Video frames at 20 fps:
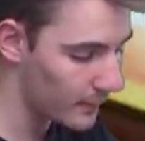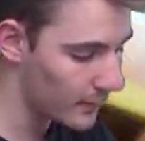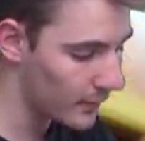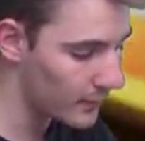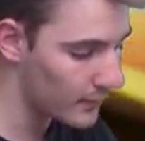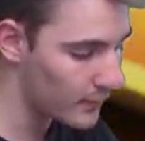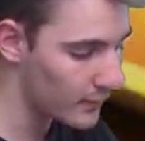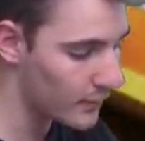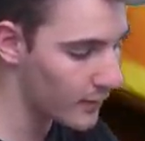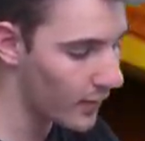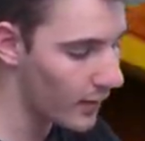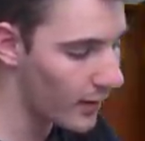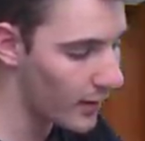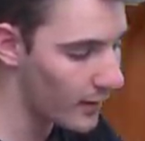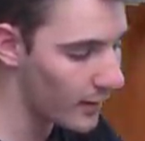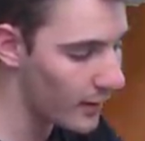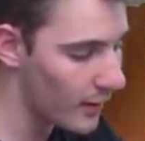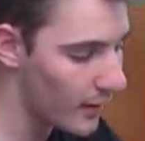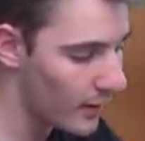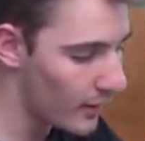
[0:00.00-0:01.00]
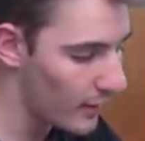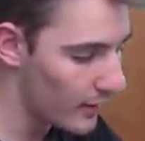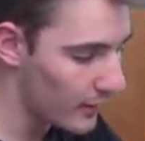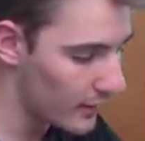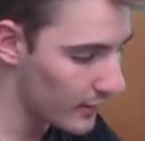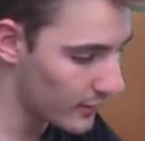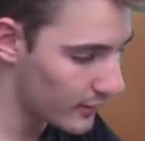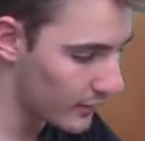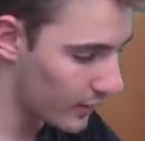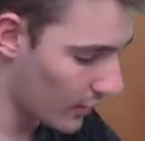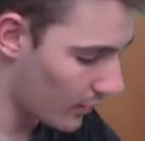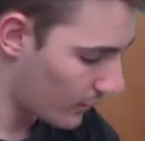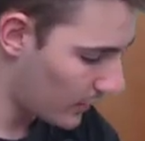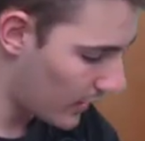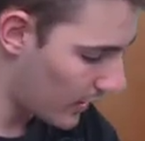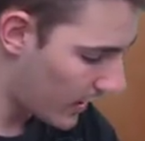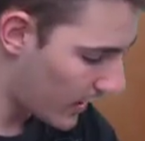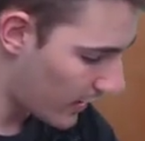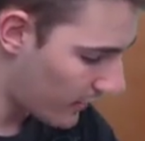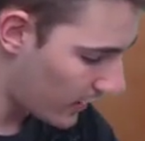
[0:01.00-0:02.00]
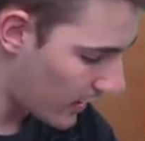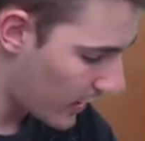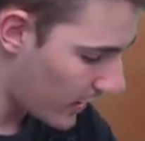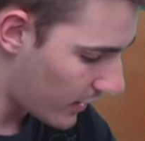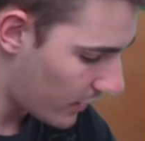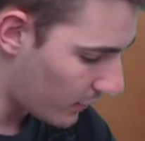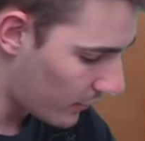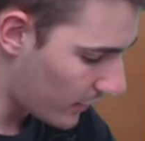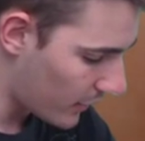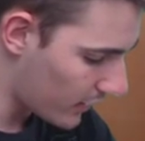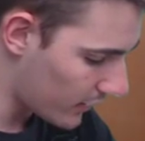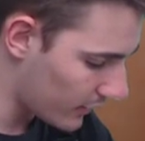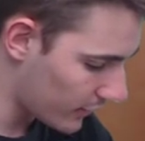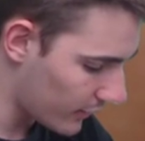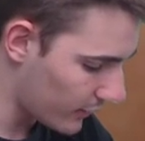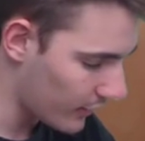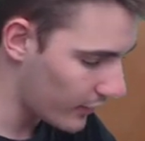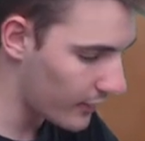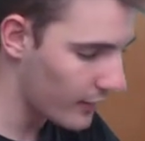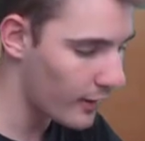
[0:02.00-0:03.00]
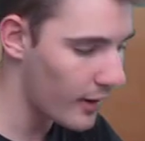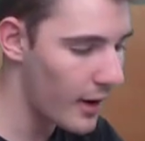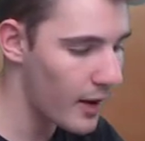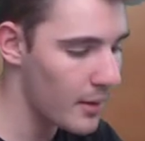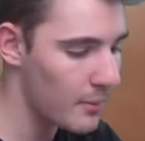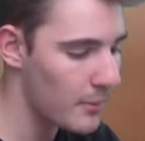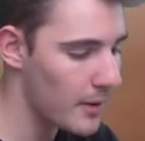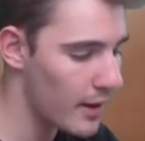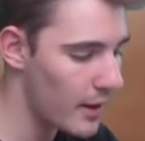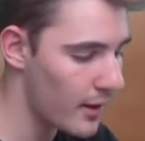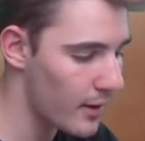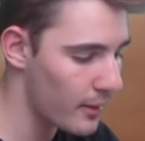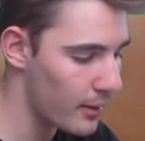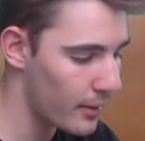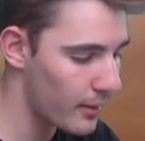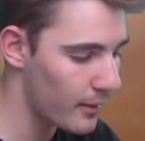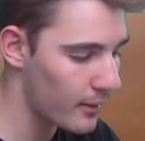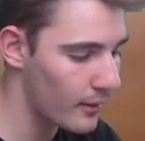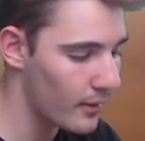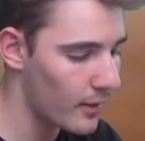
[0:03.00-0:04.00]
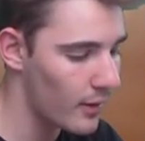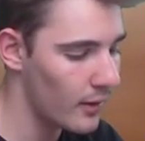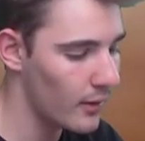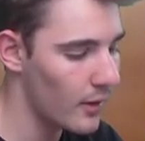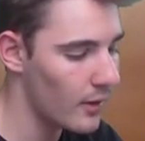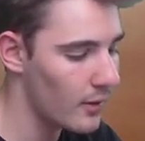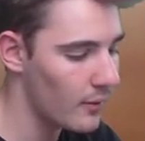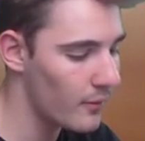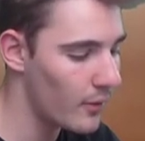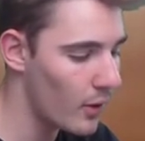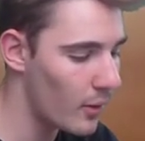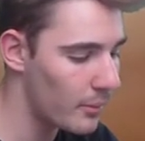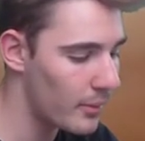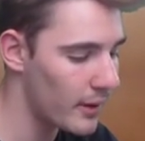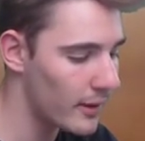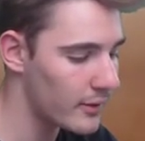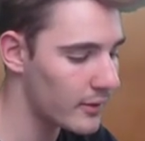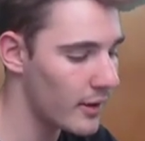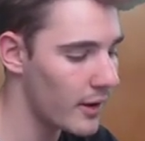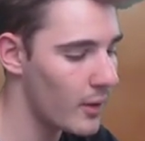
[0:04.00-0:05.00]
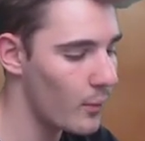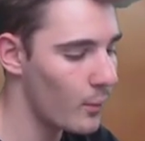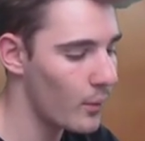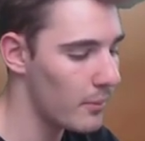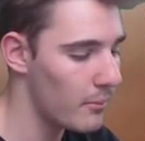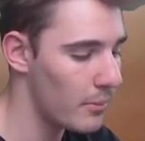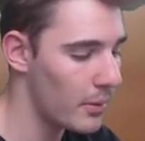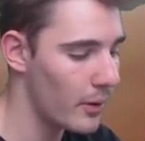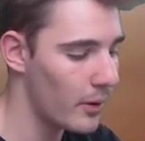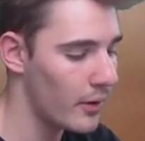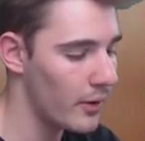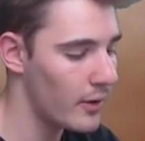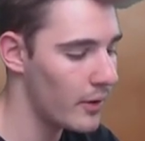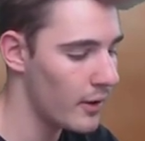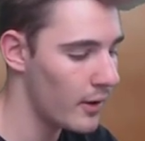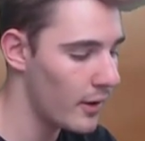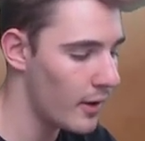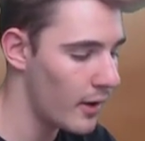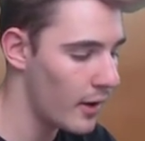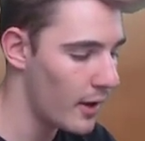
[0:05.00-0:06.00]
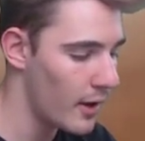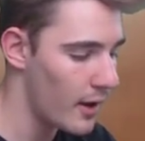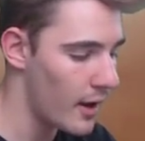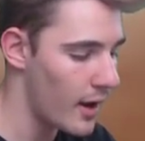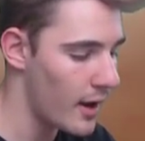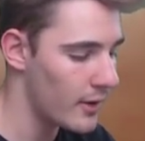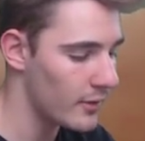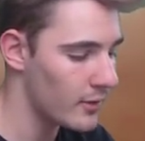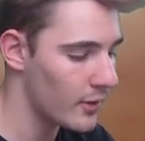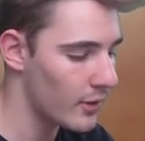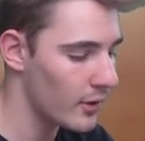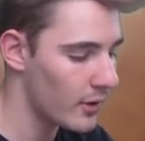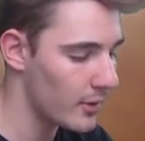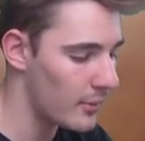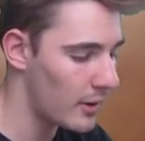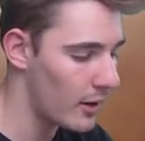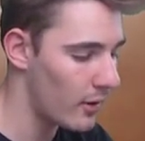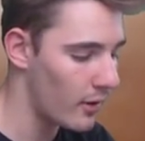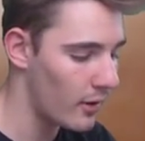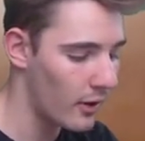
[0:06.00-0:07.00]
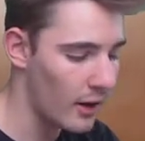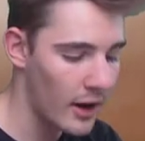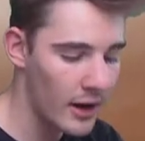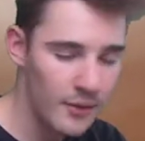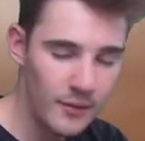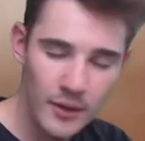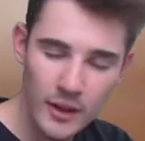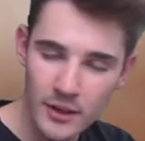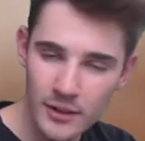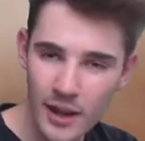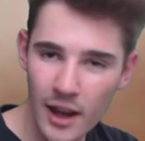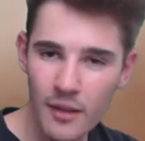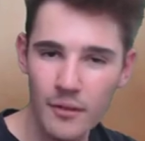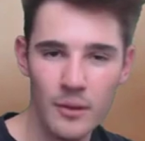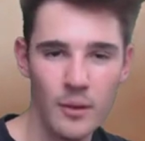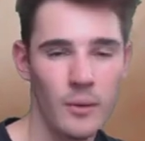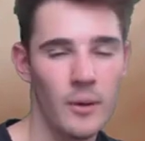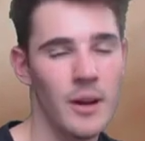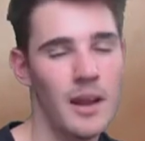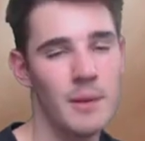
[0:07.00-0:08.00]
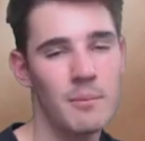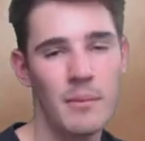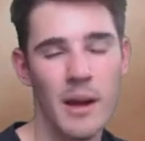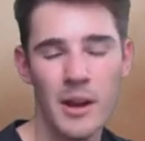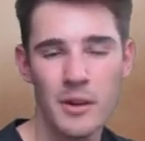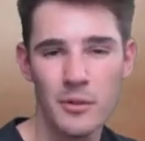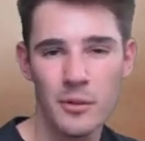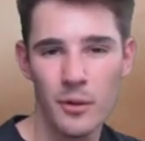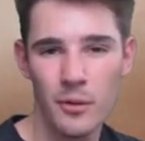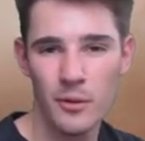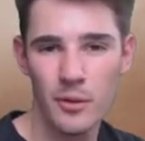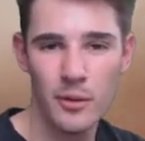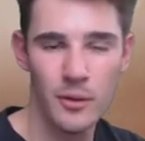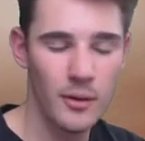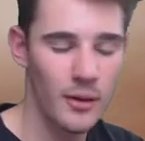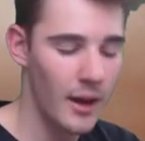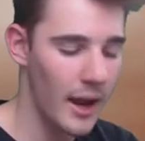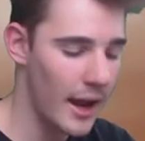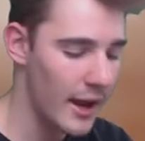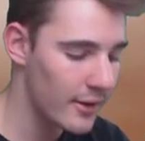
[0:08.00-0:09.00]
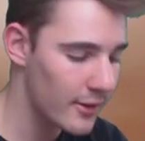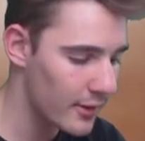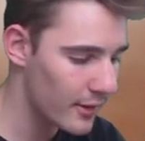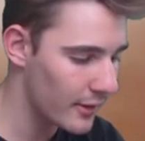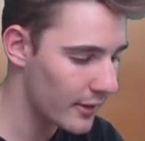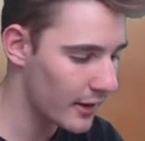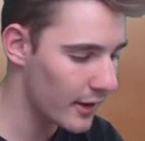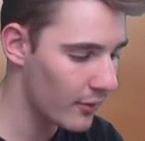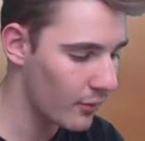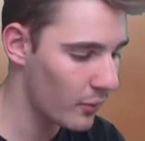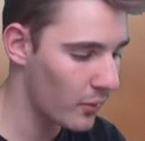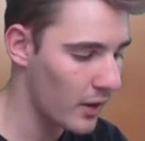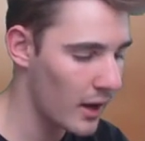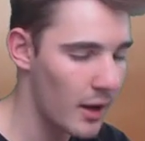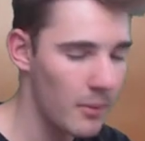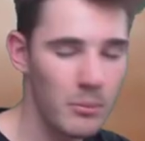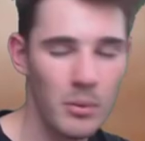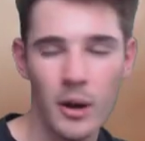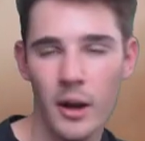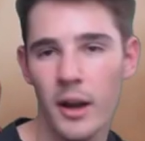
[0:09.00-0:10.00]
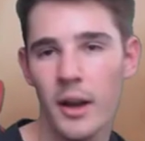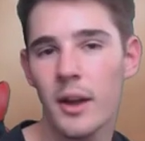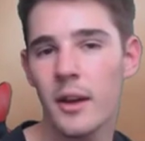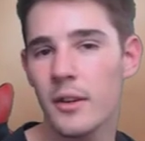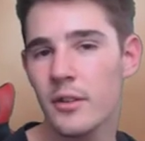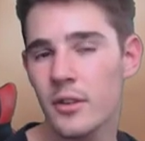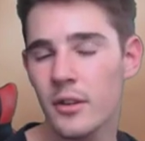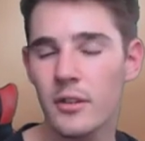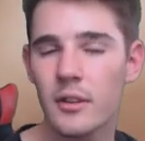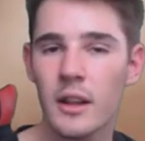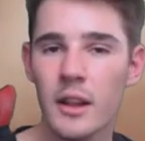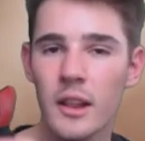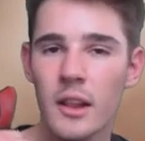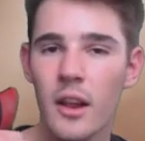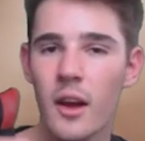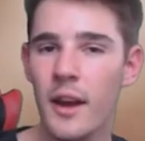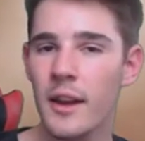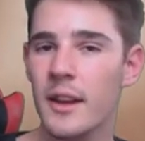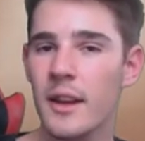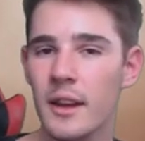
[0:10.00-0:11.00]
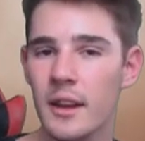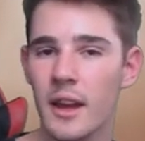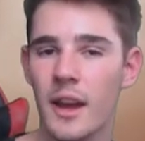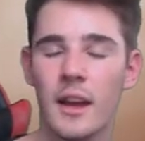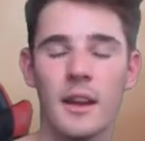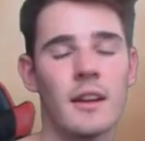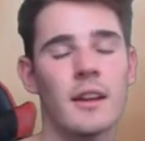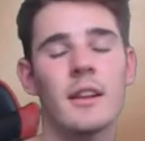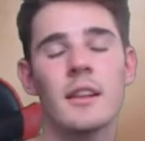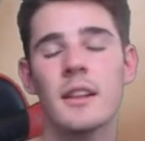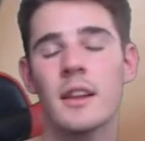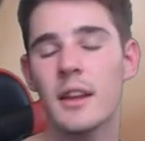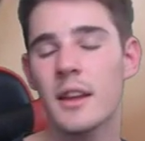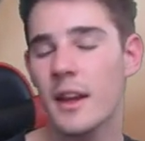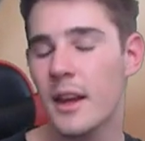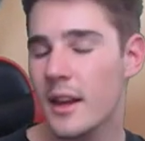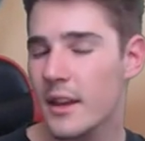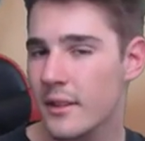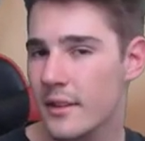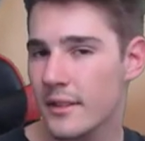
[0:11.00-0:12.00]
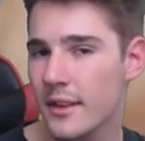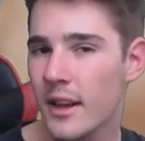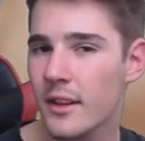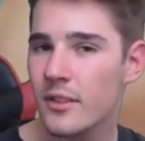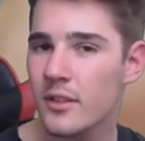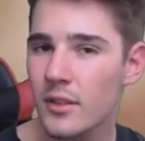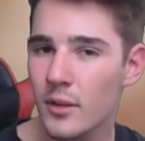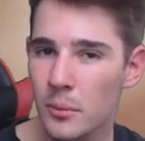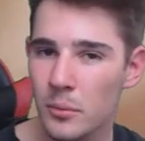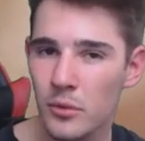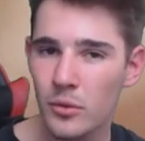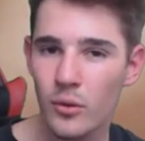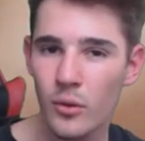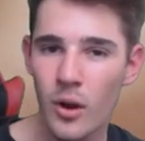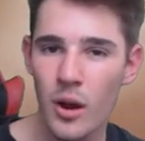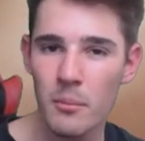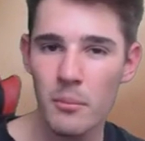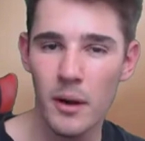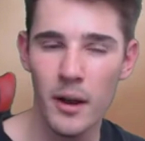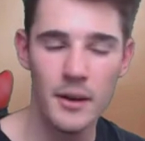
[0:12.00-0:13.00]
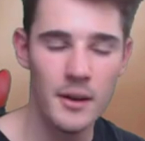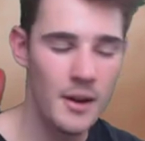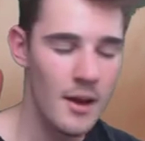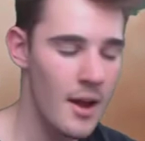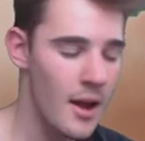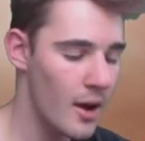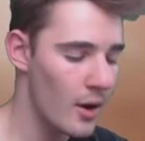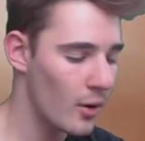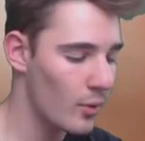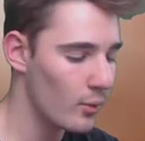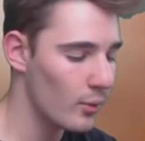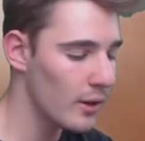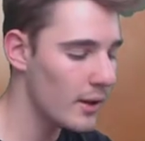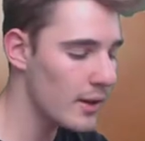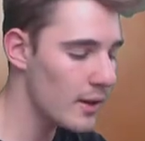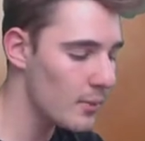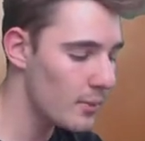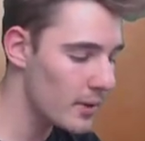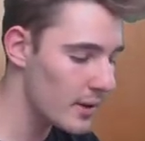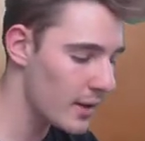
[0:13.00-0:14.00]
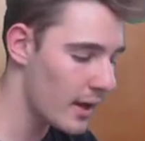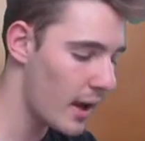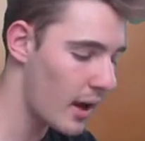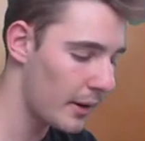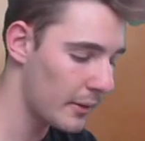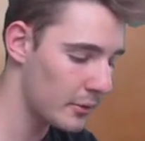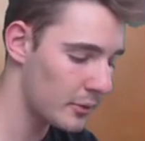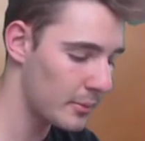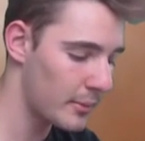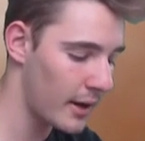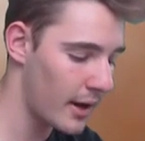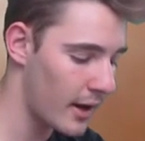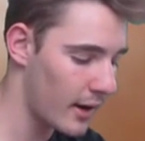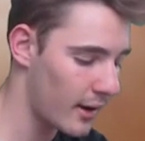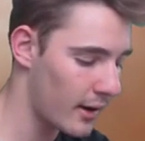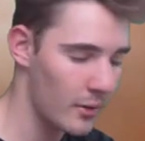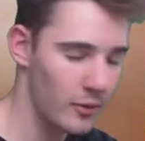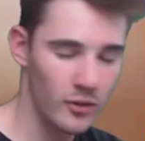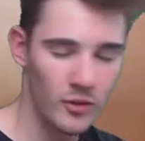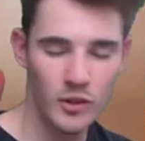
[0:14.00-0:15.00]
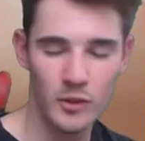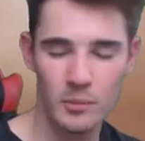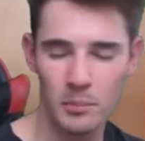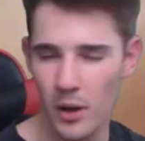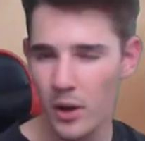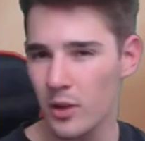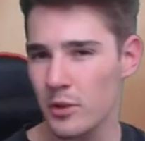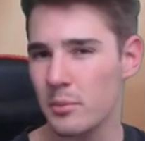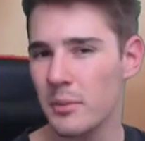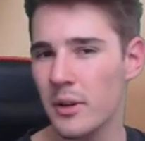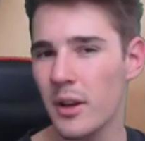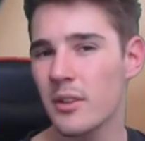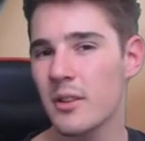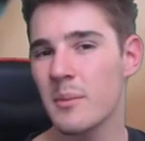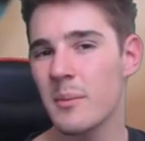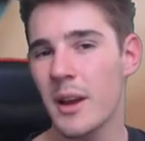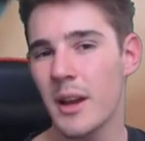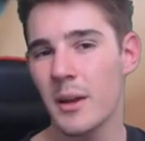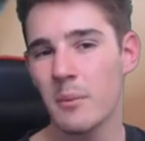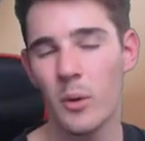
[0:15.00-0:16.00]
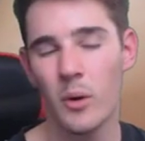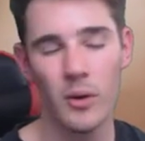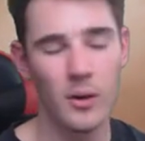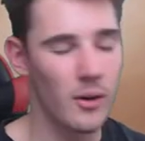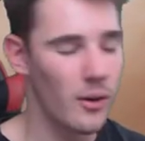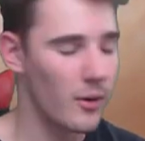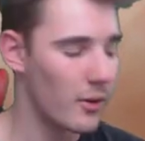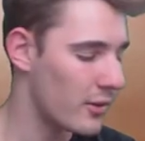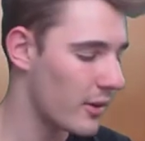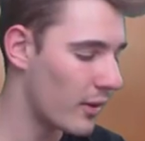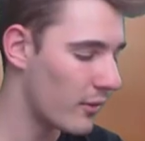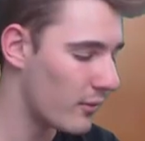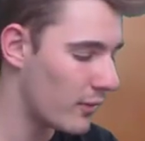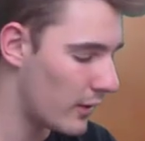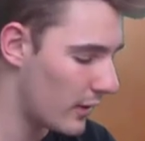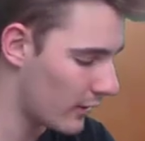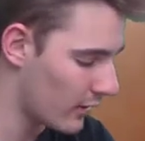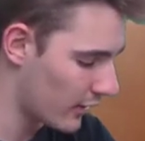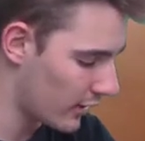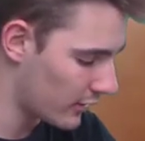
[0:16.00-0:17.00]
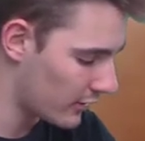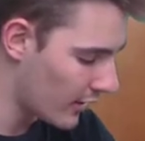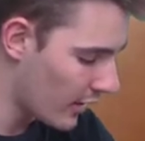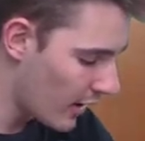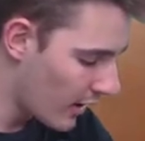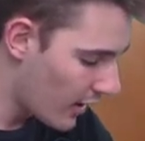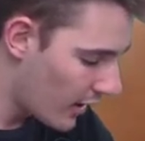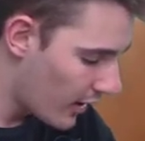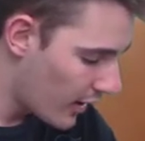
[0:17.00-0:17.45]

And let's start. Let's go. We have a Riolu, a Meowth, a Alolan Vulpix, a Wimpod, a Togedemaro, and if you guys haven't already, make sure to enter the giveaway by just liking and hitting that subscribe button. Really, really helps me out, spurs me on to make more content for you guys,